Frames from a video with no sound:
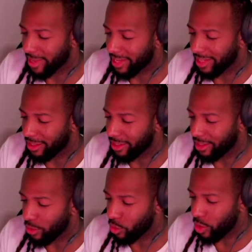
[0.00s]
It's
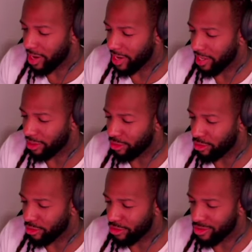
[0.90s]
looking way
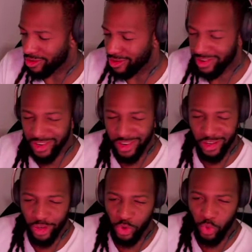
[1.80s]
too,
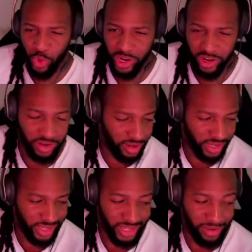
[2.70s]
too weird.
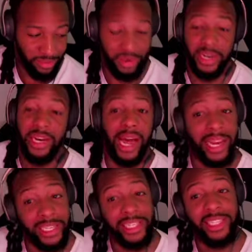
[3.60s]
But
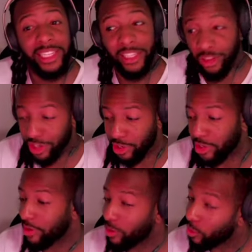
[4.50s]
nice to see toshiro has
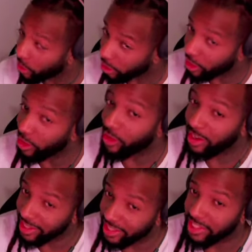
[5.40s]
been working on
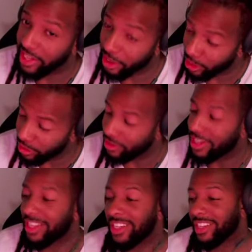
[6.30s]
himself.
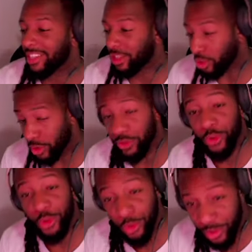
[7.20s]
Soi
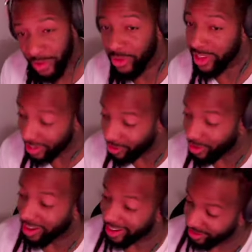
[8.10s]
Fon been really
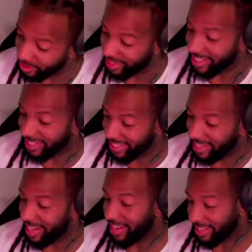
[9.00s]
working. We can see
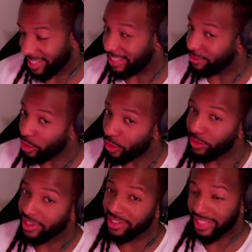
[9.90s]
that. She's
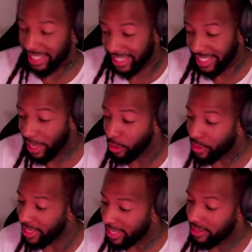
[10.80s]
moving. She's
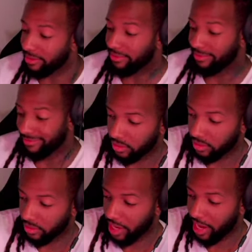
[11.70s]
stealthy.
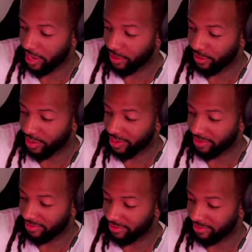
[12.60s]
I give up.
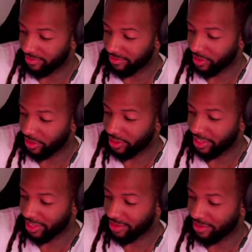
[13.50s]
You'll
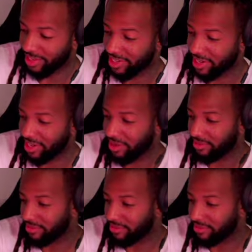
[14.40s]
take too much time.